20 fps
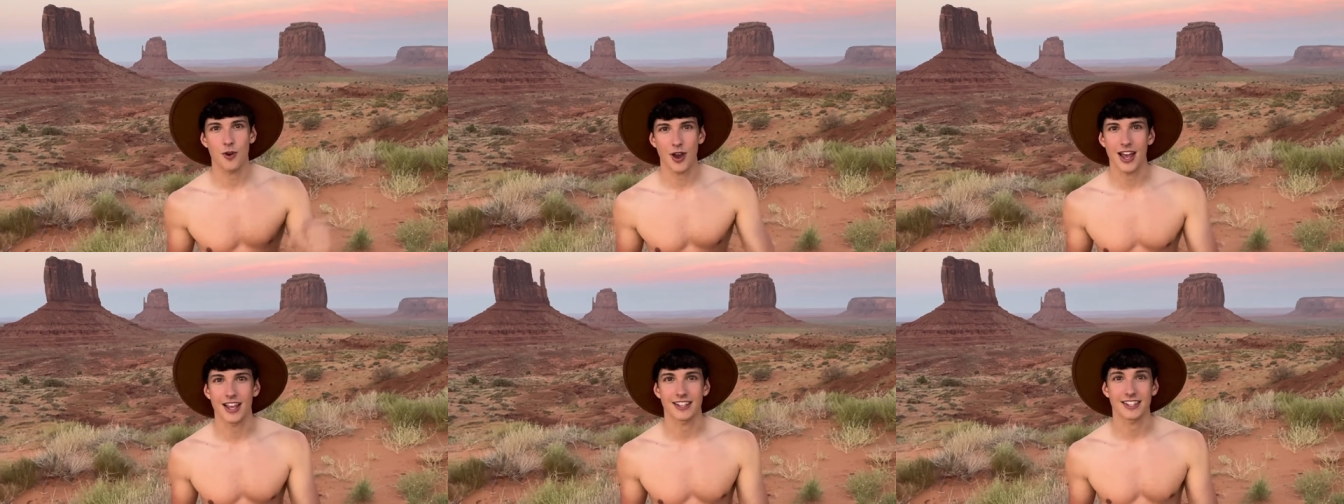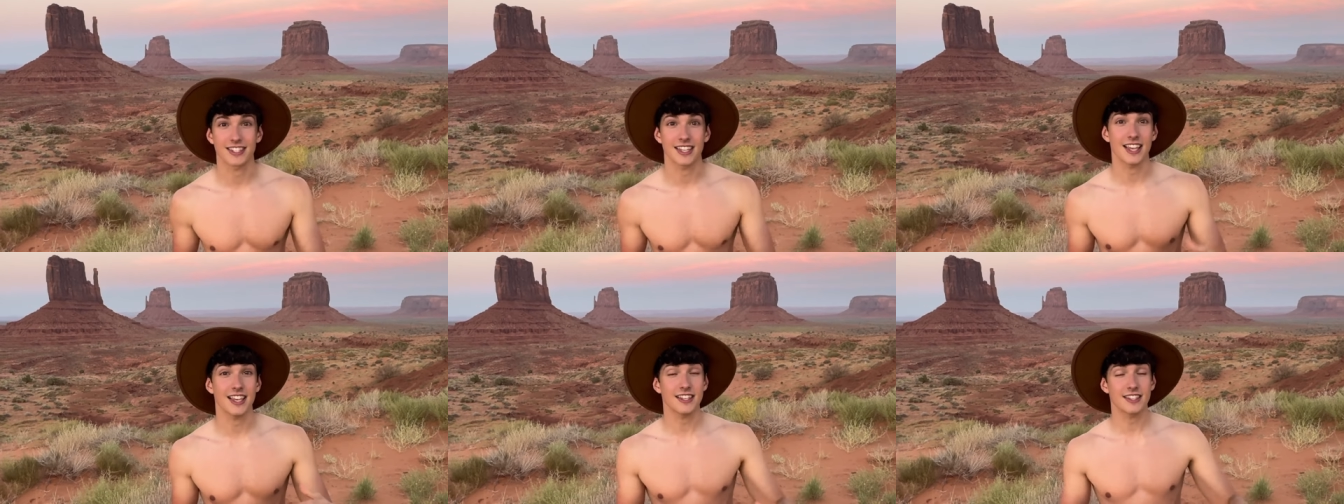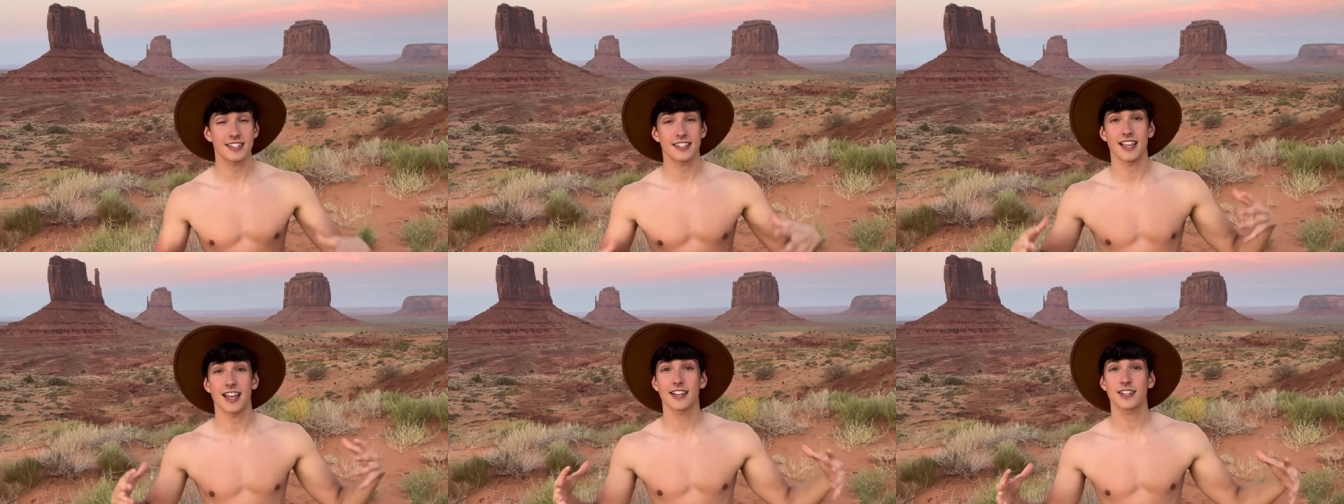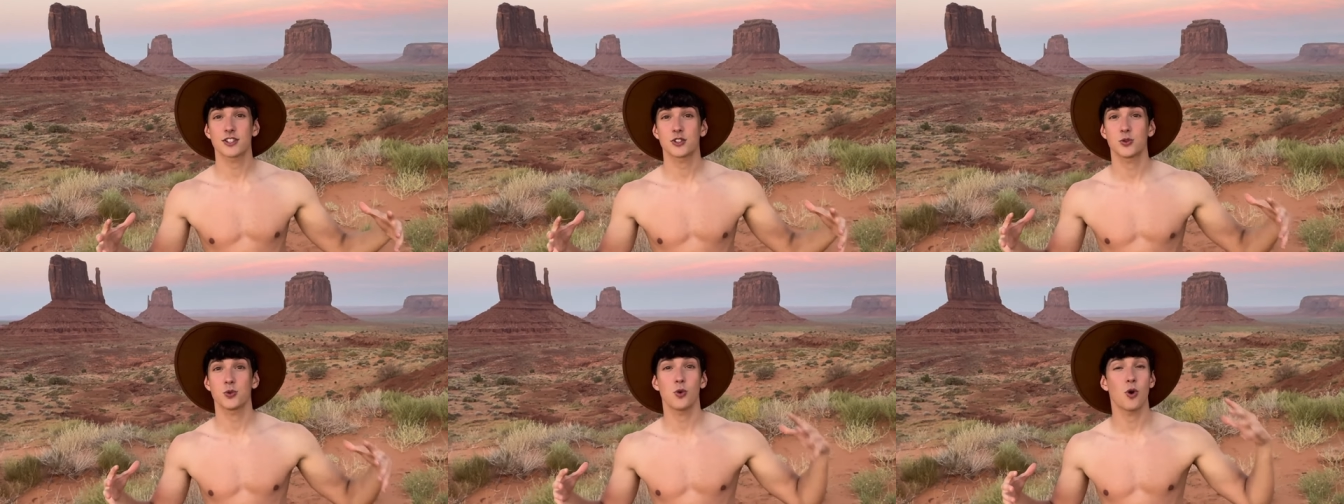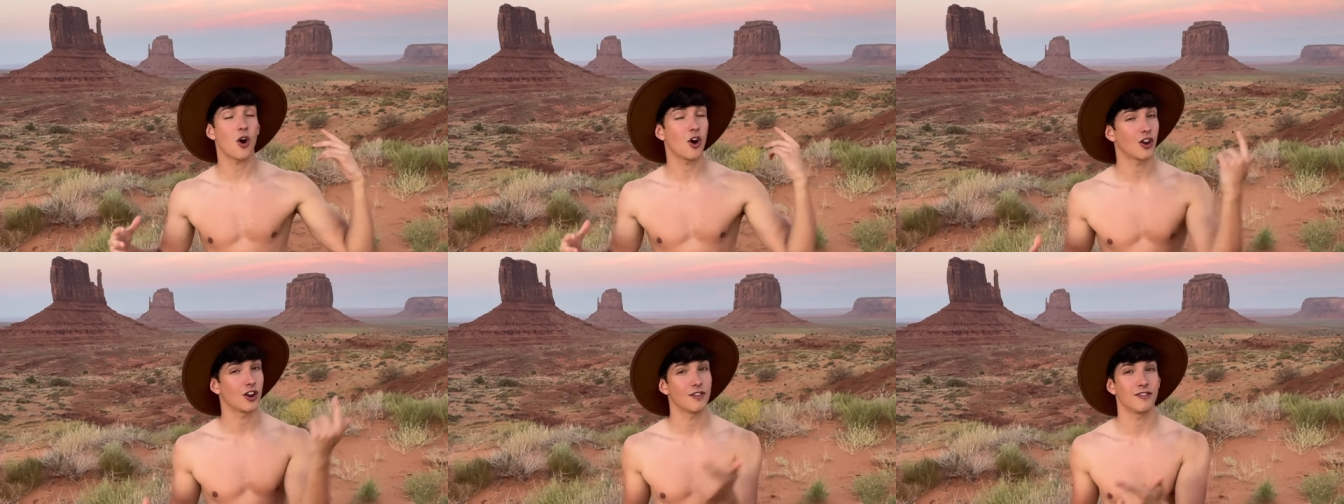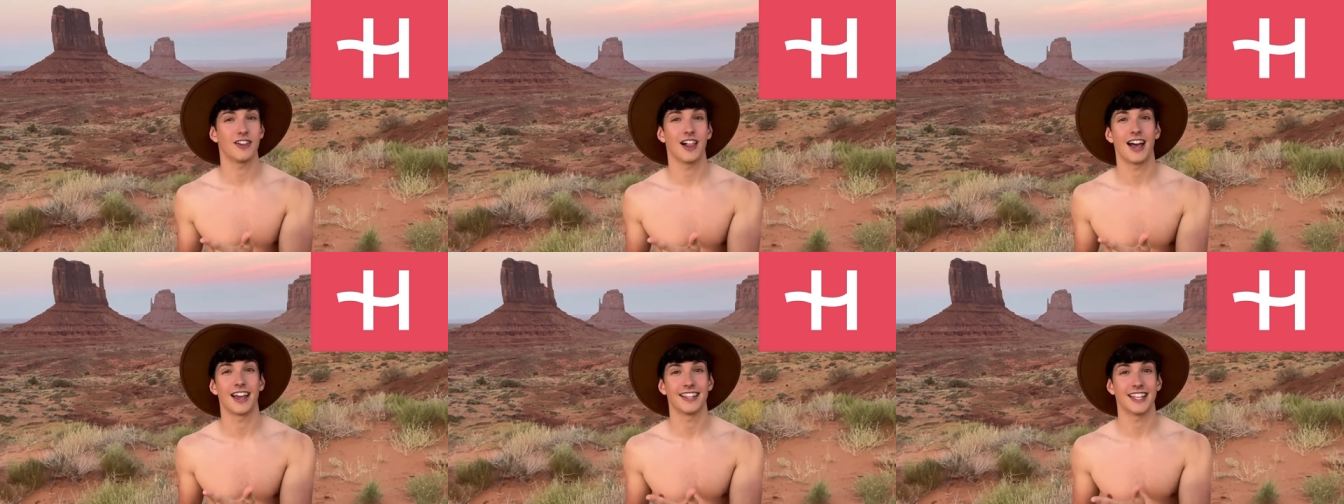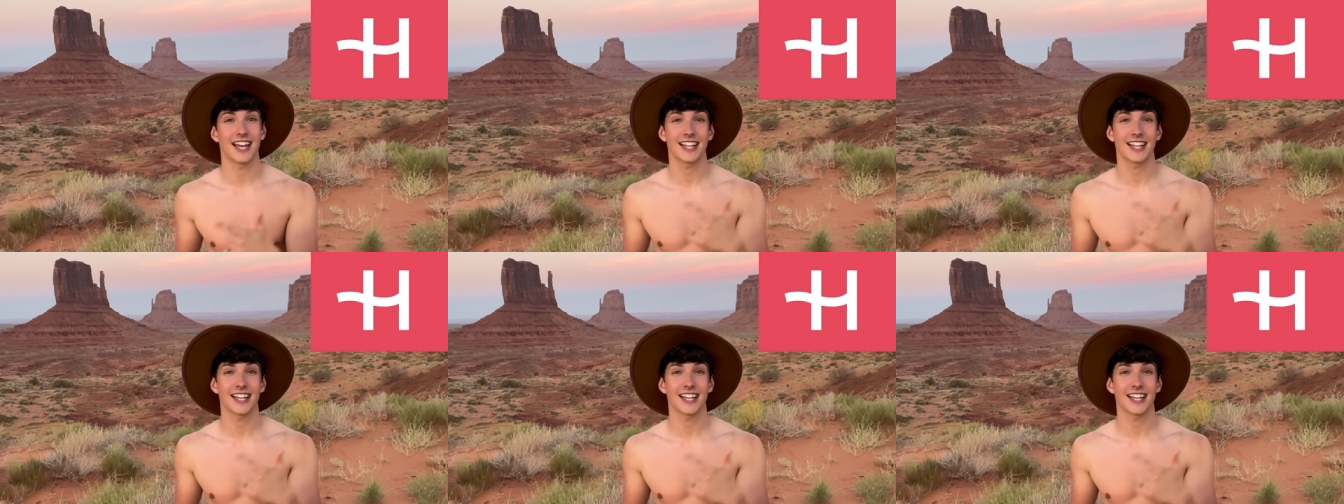US is thanks to Holafly.